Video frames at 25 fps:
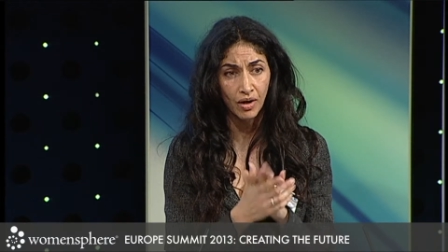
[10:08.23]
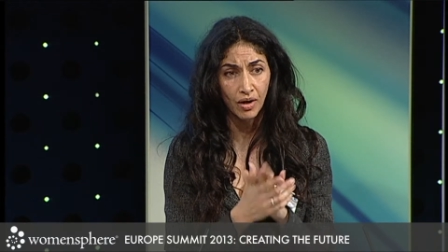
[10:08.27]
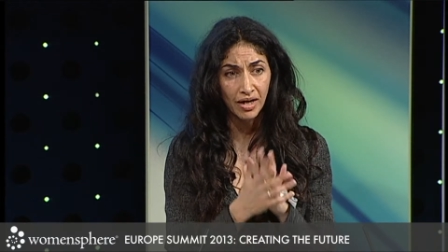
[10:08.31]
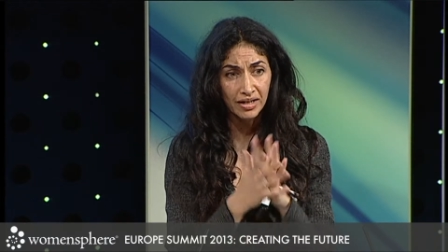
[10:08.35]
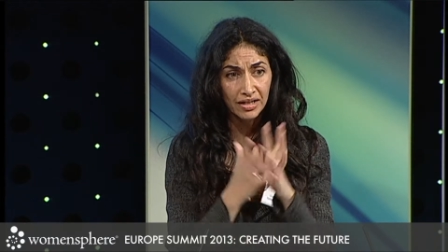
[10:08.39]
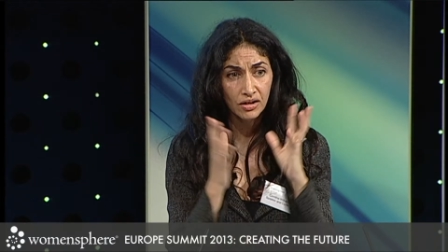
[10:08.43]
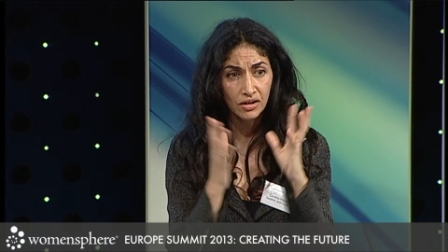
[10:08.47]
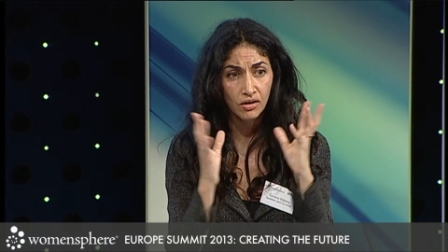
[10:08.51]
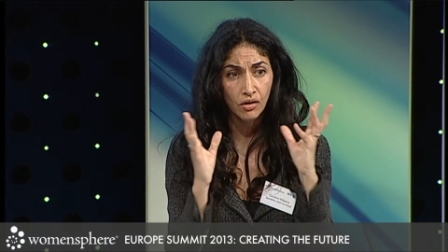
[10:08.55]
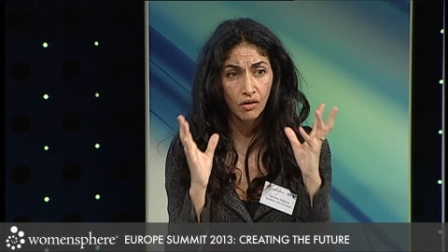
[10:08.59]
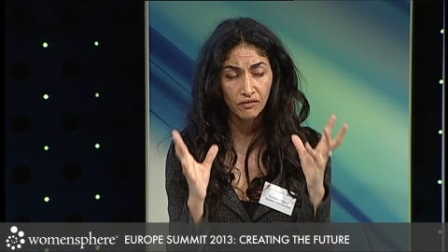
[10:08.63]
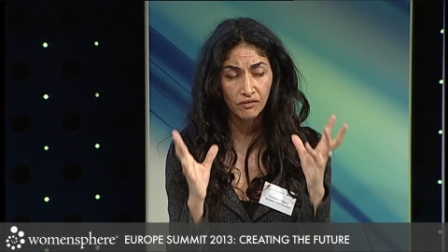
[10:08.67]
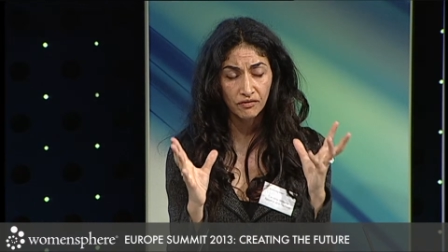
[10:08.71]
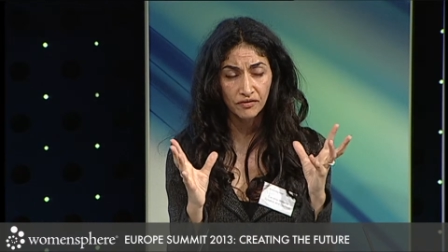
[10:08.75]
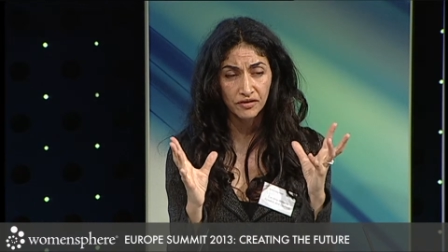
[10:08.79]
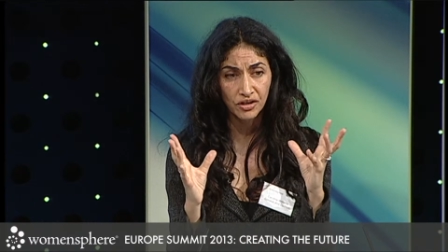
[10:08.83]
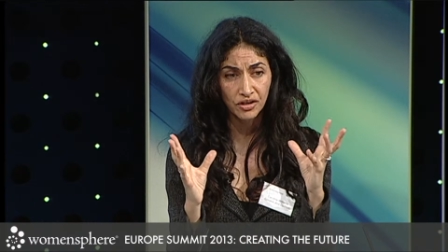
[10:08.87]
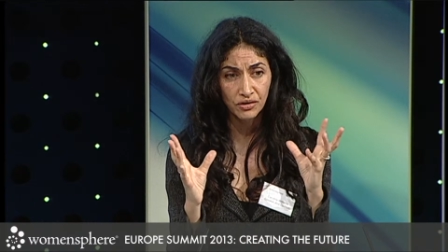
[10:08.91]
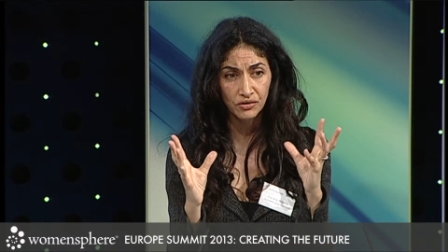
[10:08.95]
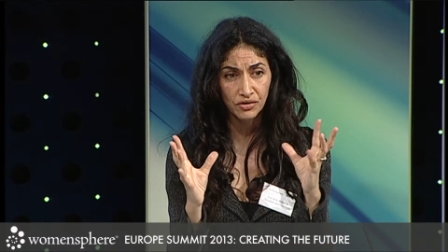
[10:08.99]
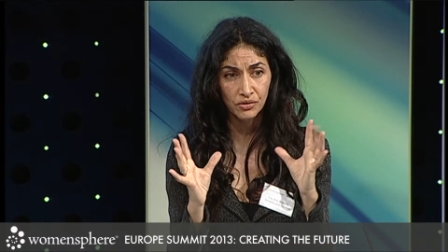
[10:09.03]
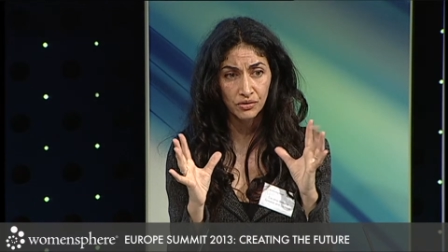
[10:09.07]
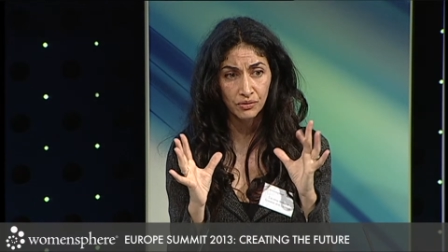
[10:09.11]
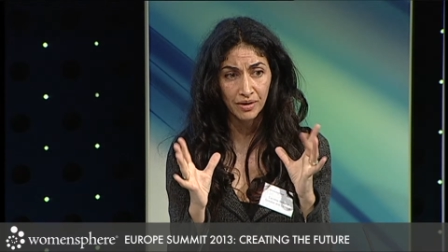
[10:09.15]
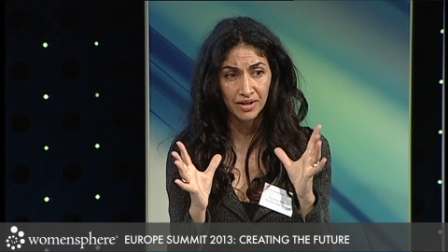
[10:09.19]
quite a lot for
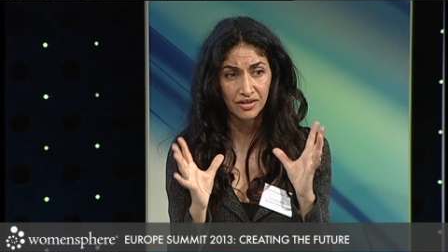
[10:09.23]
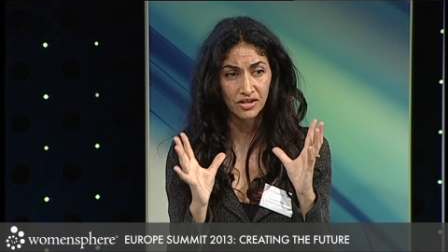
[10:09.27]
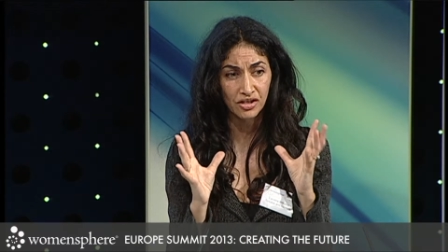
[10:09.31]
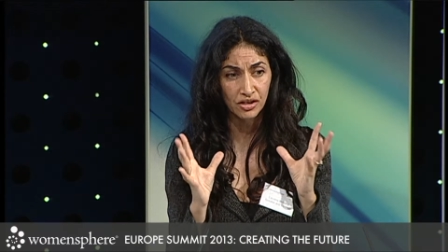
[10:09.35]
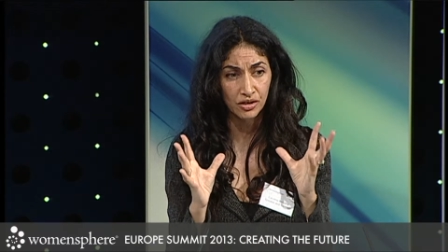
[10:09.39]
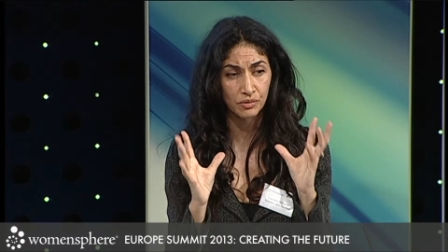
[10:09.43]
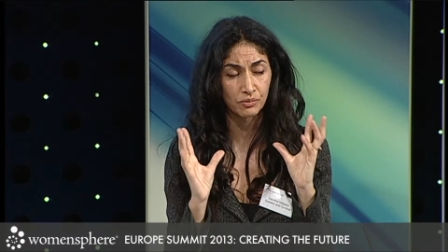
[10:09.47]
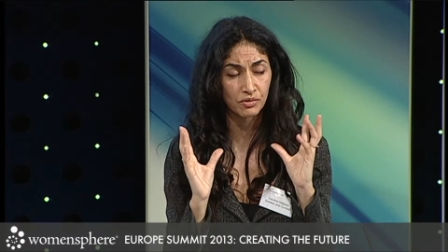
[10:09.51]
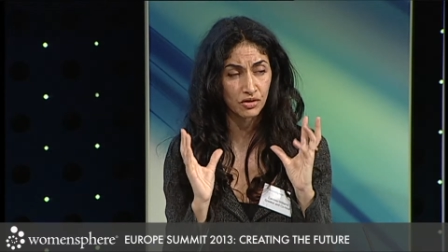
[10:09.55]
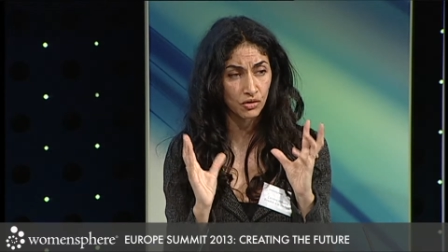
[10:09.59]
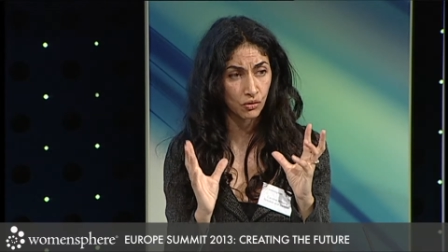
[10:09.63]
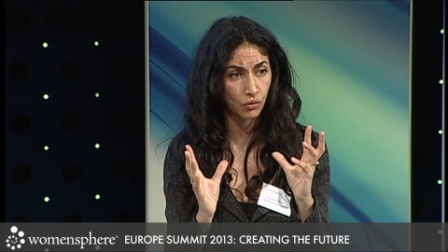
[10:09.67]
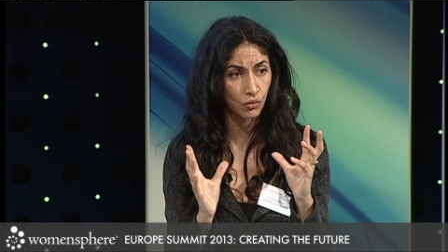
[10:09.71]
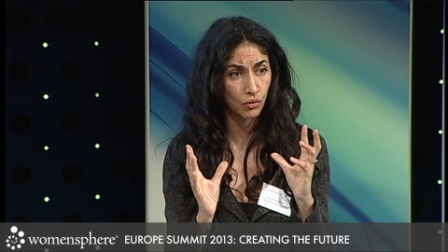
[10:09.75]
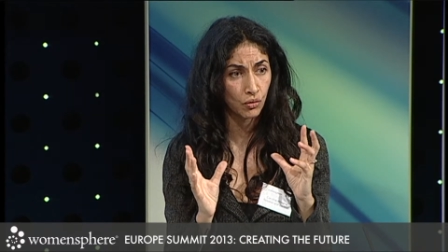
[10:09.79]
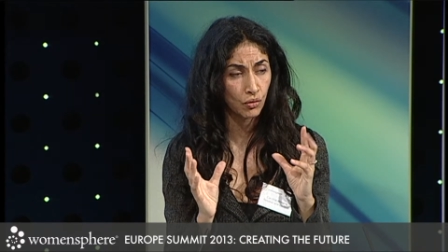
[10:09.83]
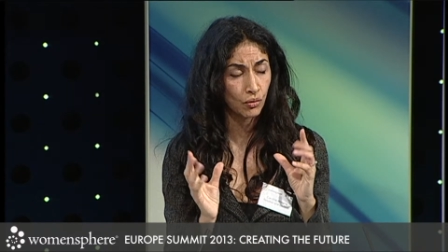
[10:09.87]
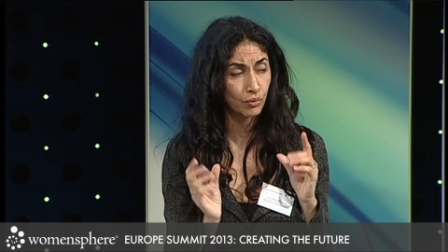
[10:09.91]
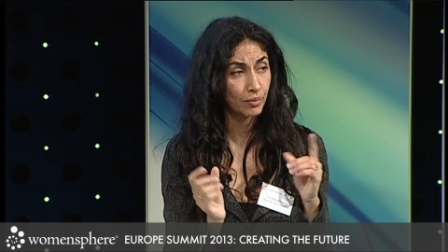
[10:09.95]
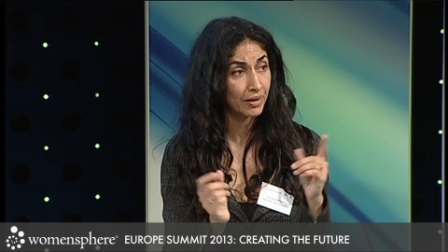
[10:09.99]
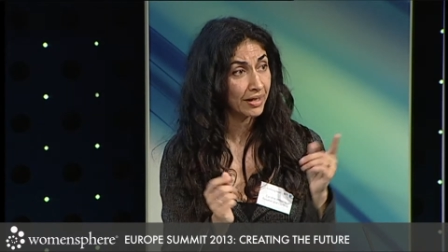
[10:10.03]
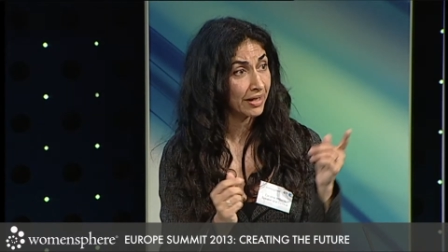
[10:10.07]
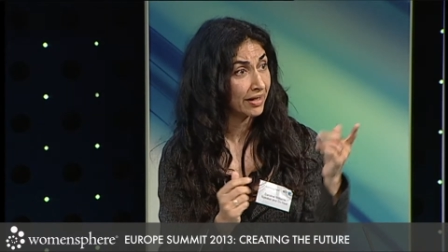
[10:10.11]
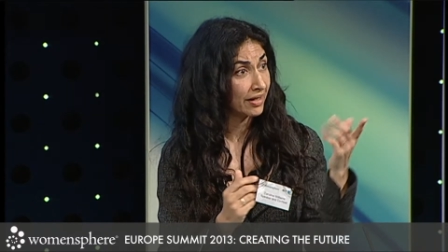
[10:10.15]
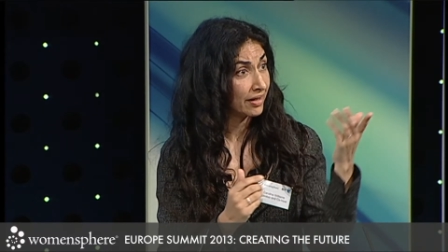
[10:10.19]
you to actually
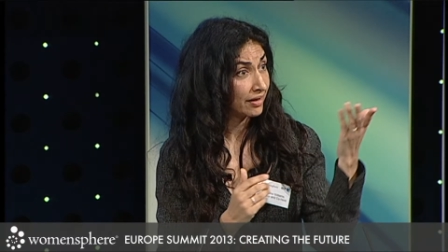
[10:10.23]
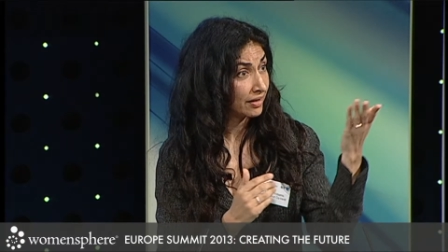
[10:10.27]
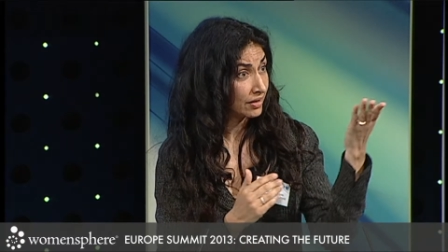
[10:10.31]
absorb,